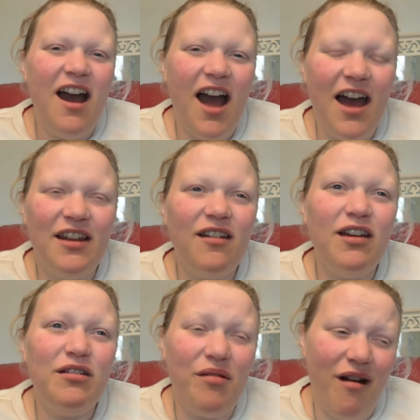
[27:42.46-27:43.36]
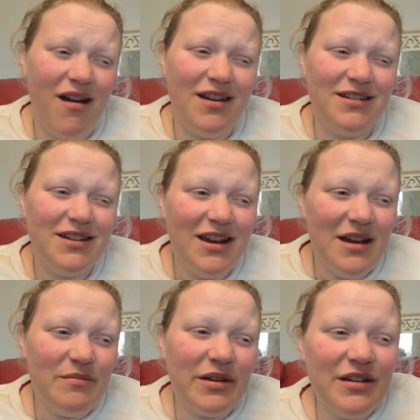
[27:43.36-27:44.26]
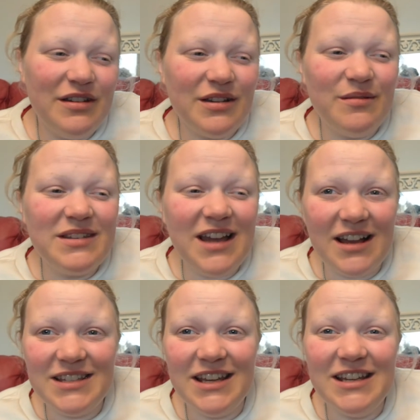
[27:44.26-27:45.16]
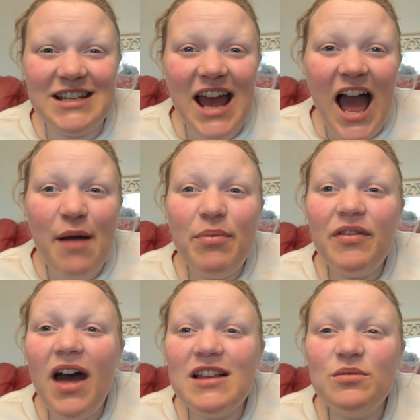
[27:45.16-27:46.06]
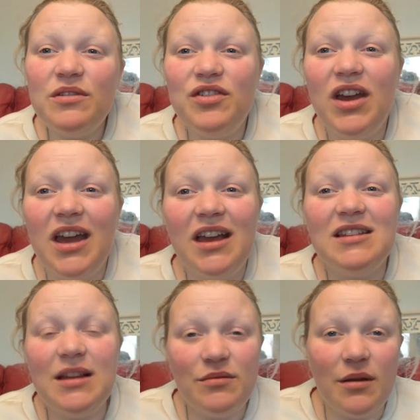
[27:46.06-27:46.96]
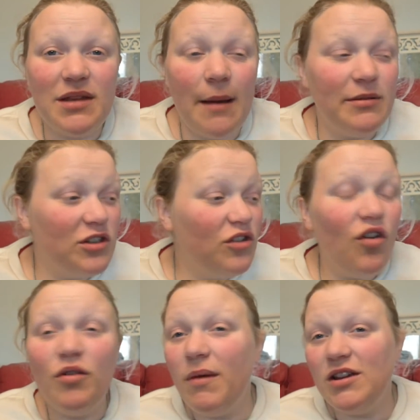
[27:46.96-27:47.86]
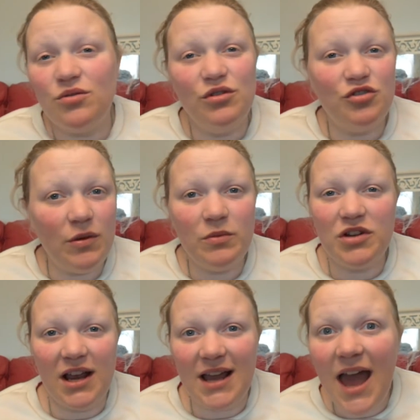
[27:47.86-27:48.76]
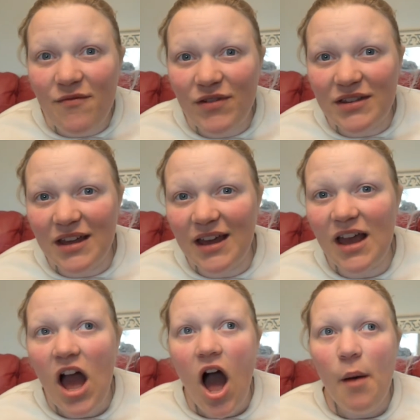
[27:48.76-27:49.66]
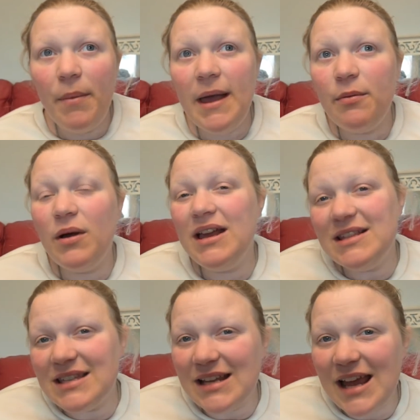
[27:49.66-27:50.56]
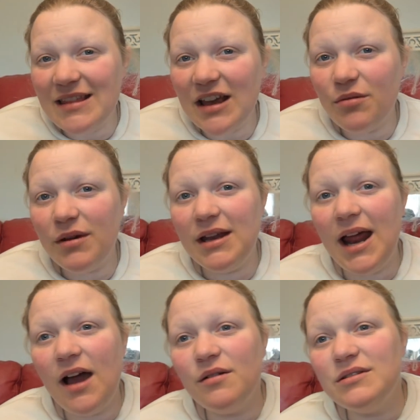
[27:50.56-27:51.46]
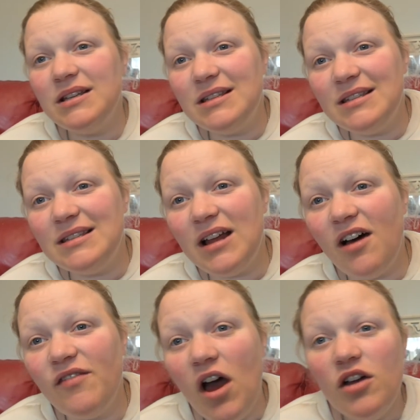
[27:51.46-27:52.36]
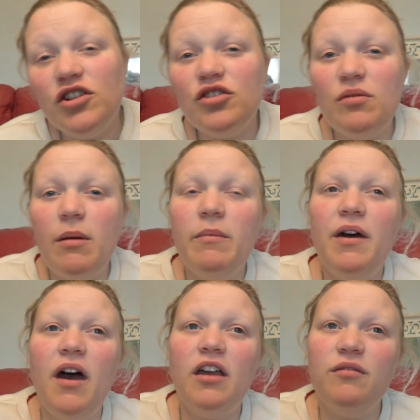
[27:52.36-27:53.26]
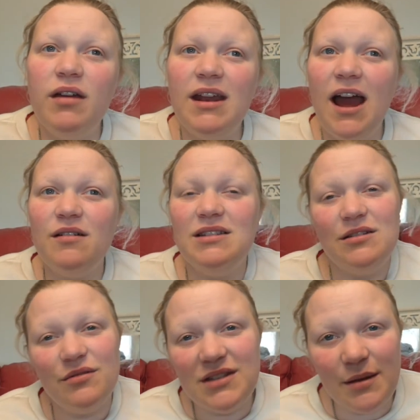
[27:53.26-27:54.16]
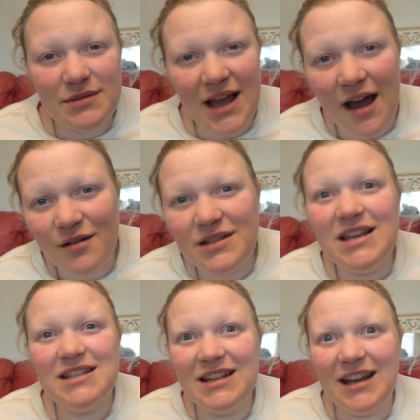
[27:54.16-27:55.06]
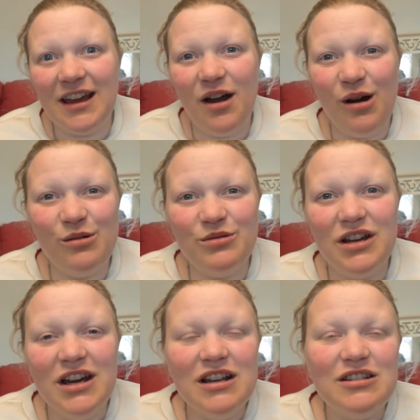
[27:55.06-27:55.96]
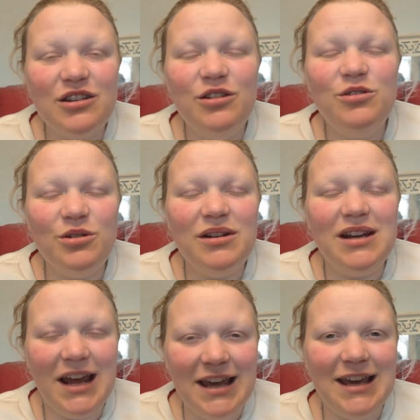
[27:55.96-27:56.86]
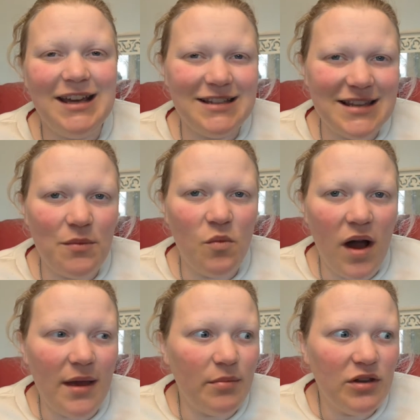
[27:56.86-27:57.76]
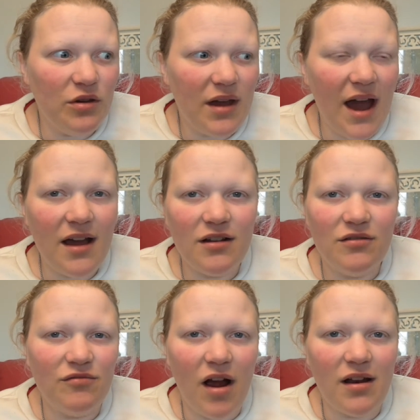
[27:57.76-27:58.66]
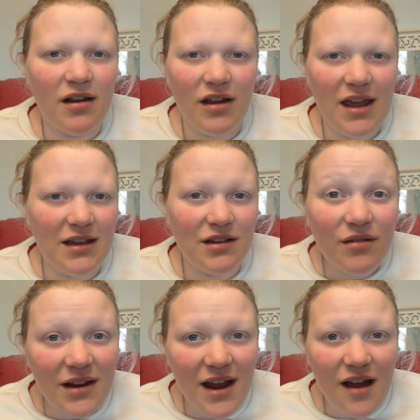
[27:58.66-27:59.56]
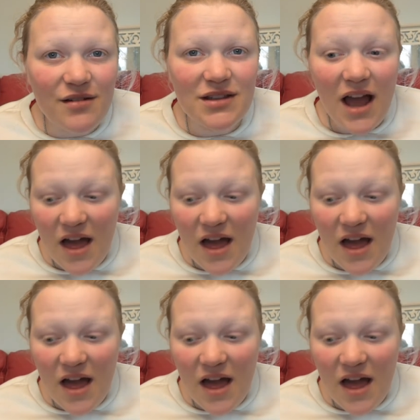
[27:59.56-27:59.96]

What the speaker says: And I cried because I was gutted. But that sort of thing sometimes happens, so you've got to make sure you triple check everything. People insulate their greenhouses and stuff. Just remember, a greenhouse is not the same as a house. It's going to get cold, so you do need to heat it in some way, but you can run a heated greenhouse.